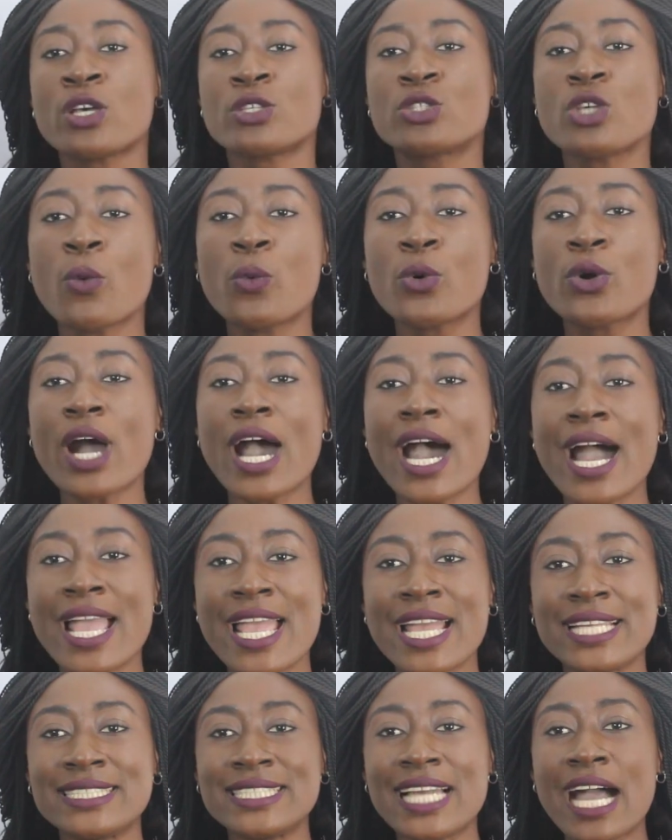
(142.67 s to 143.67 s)
So we'll go
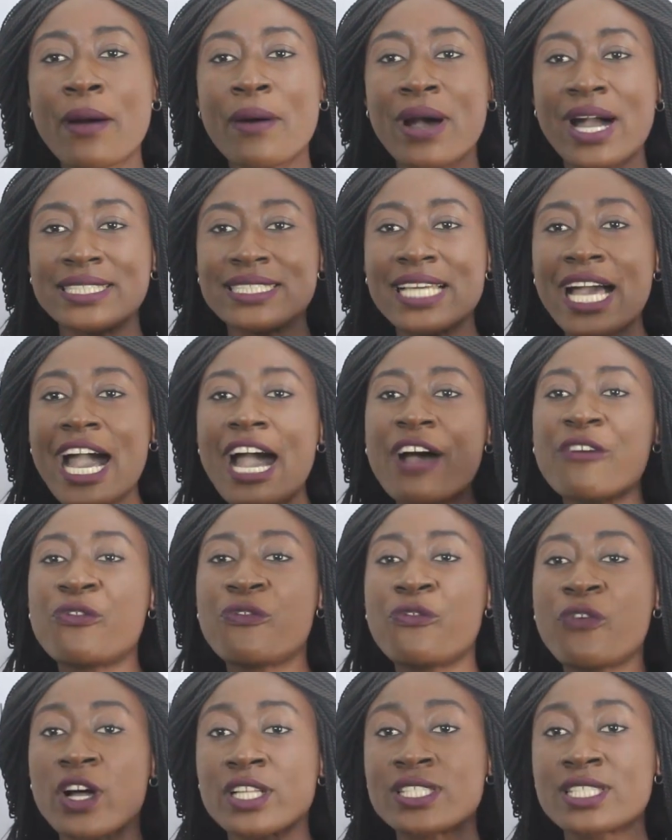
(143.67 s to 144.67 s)
ahead now and have
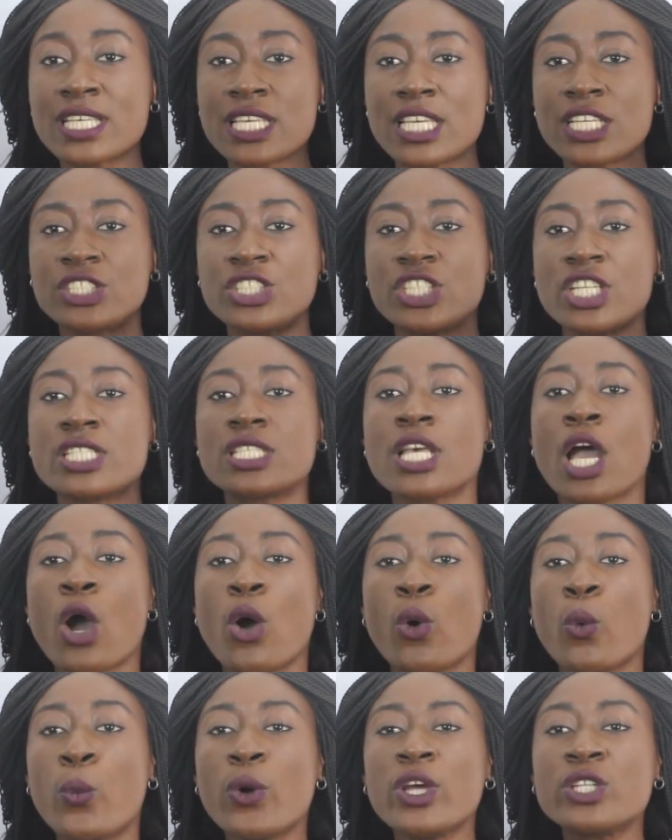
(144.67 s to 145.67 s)
forty inches,
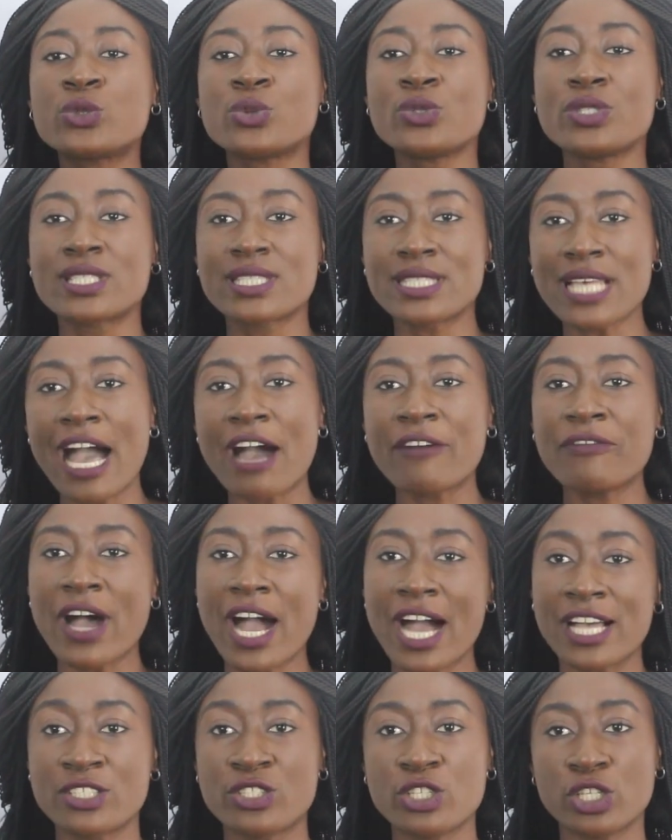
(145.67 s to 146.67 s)
which will serve
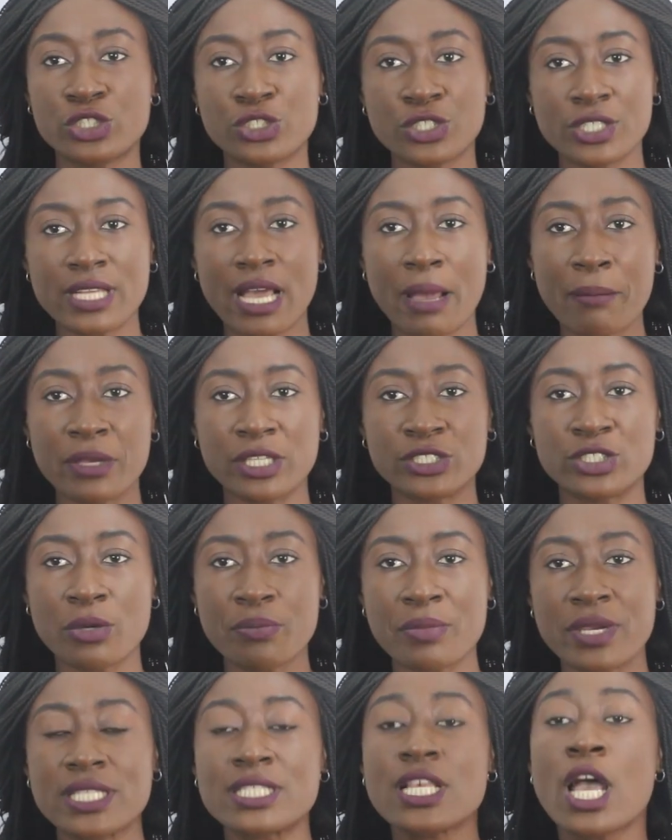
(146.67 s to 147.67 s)
as your shoulder
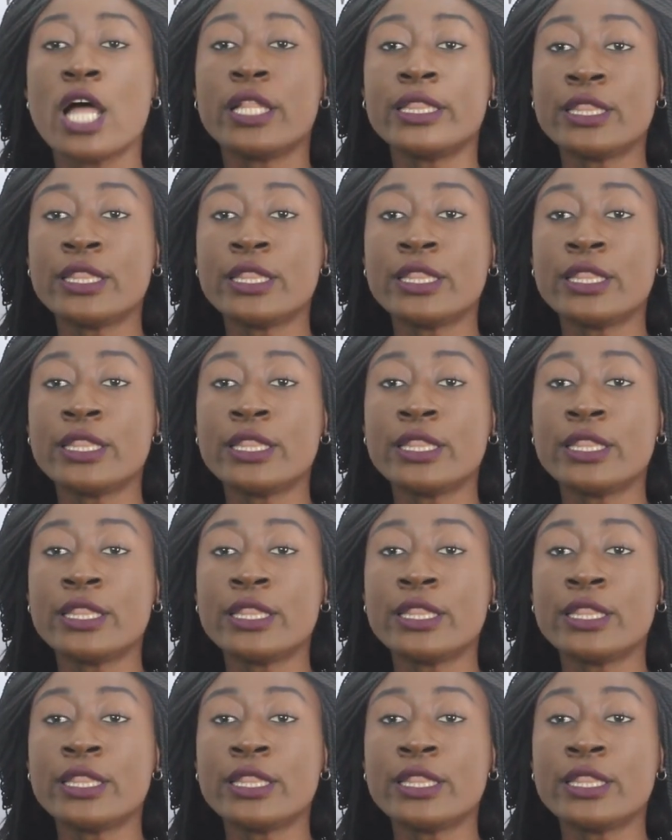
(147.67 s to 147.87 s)
measurement.